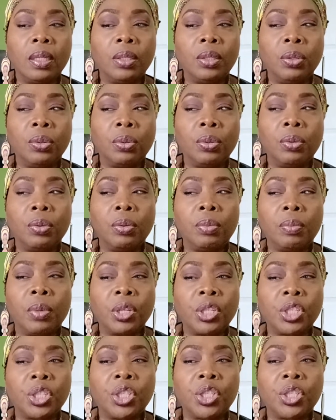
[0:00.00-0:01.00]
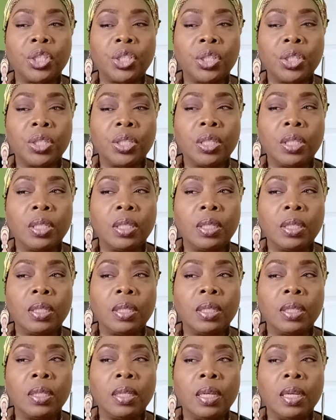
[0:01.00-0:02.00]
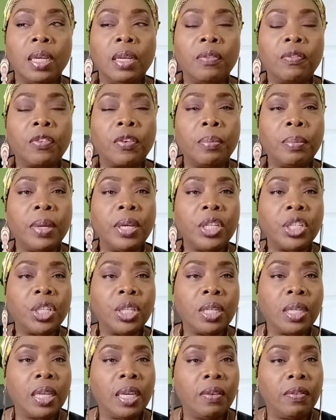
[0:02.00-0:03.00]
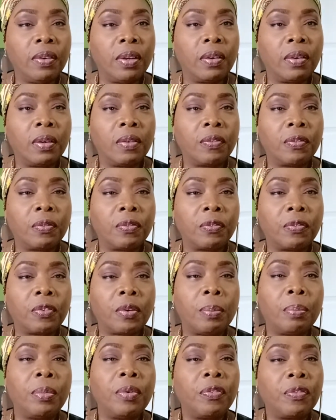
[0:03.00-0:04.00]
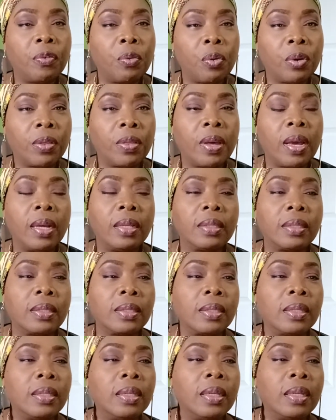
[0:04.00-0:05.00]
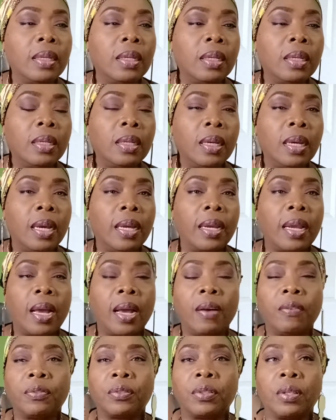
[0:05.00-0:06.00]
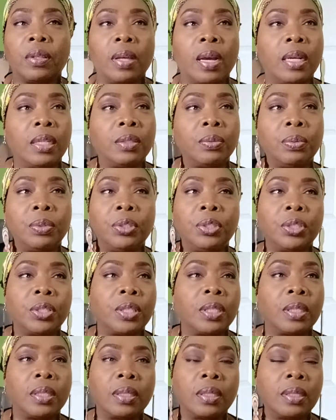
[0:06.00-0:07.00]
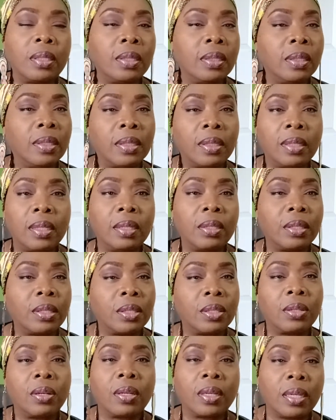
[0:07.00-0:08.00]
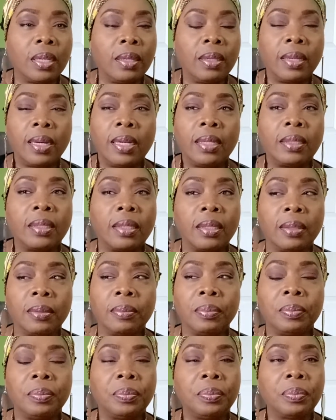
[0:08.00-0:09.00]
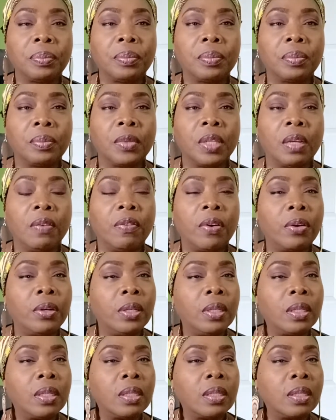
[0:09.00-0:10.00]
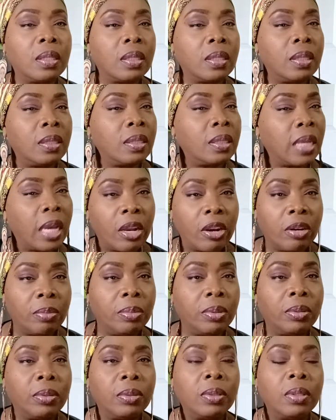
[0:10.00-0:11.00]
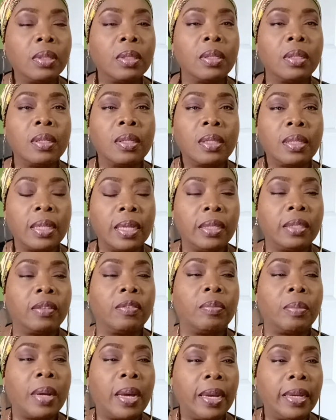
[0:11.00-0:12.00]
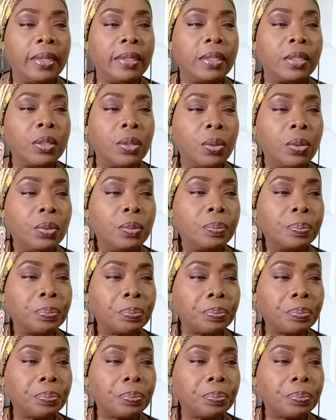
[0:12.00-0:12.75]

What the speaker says: No much information given from before that, and after that we're just still stuck in that very terrible state of mind. So